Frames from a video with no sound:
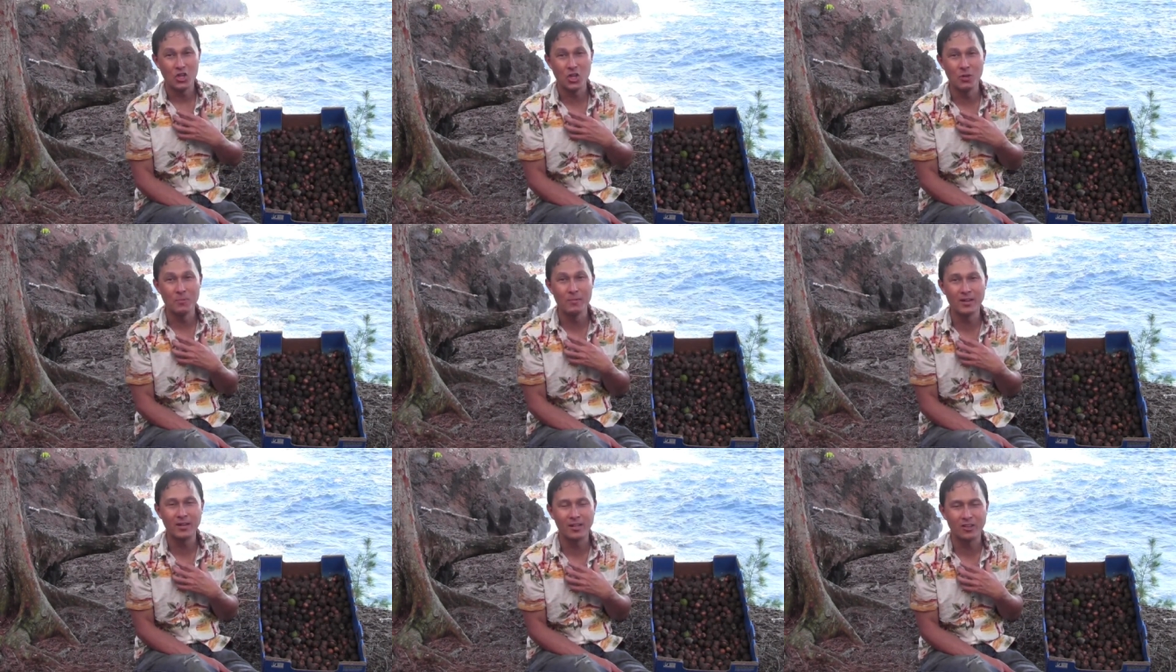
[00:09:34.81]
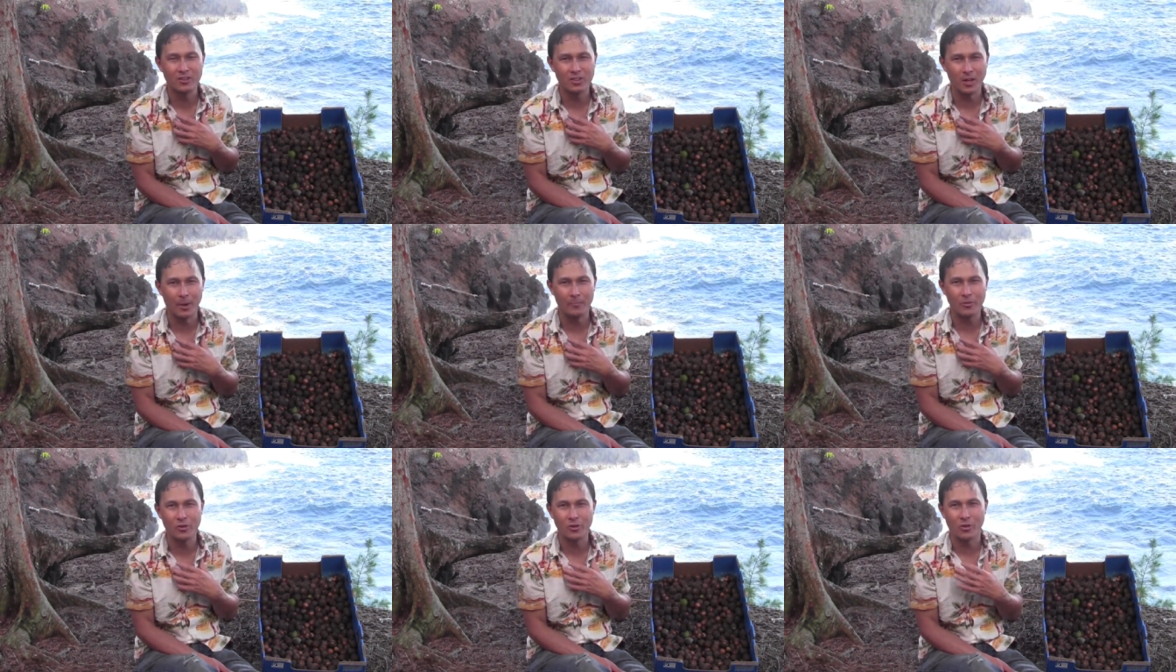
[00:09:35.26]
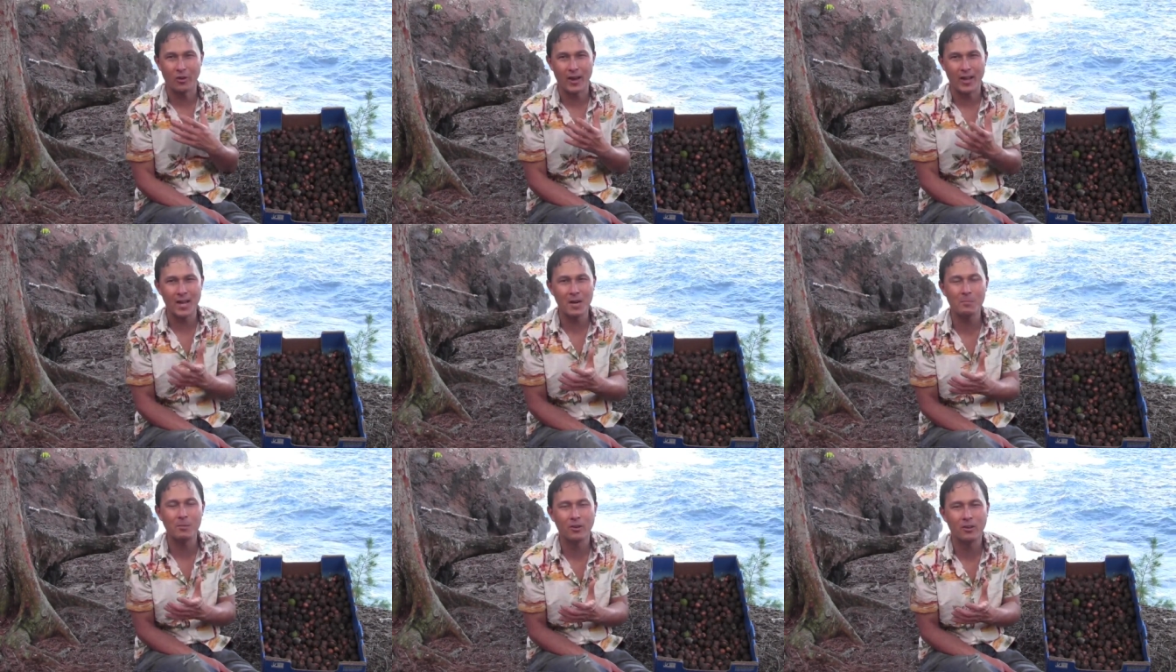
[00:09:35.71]
human consumption or
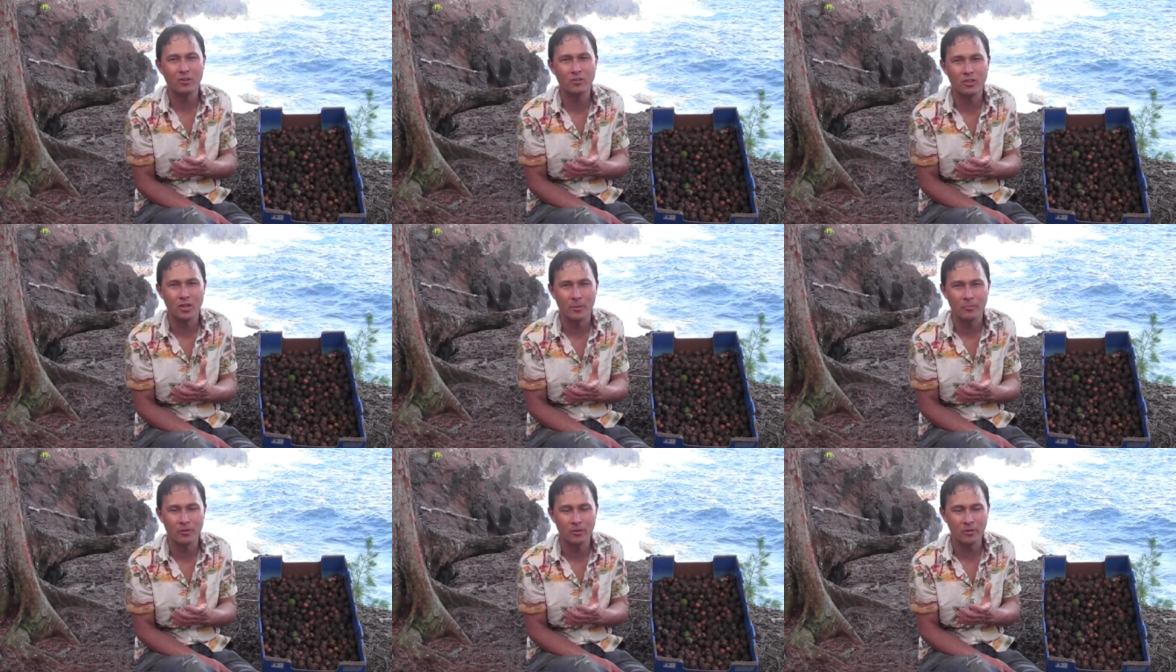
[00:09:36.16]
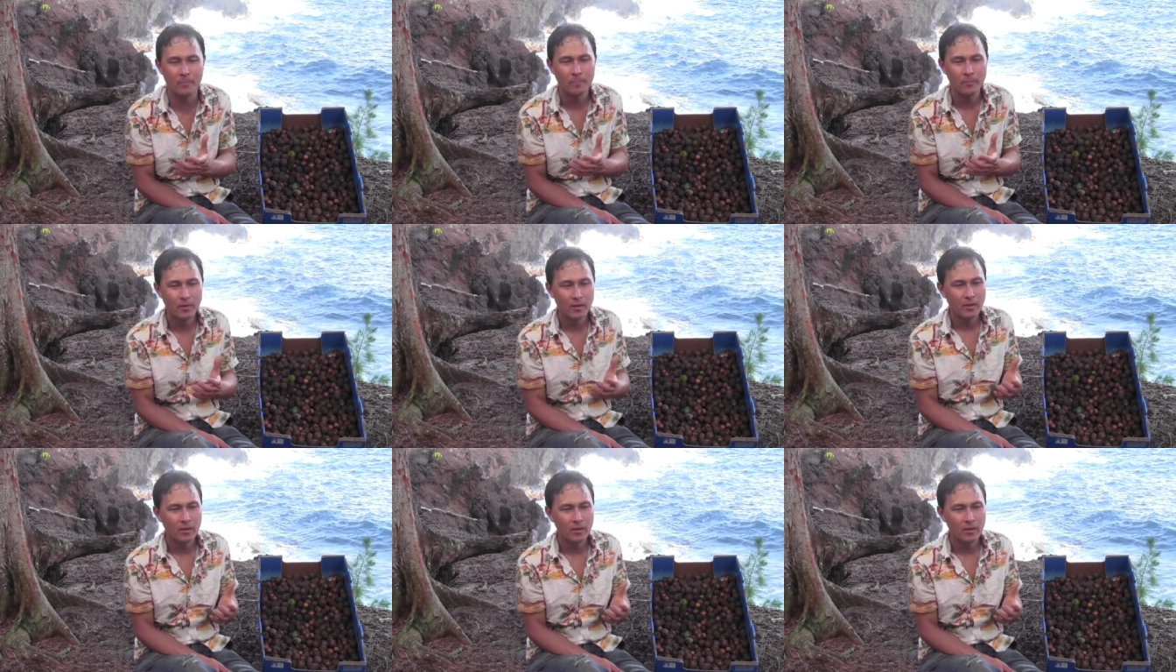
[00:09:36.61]
animal consumption.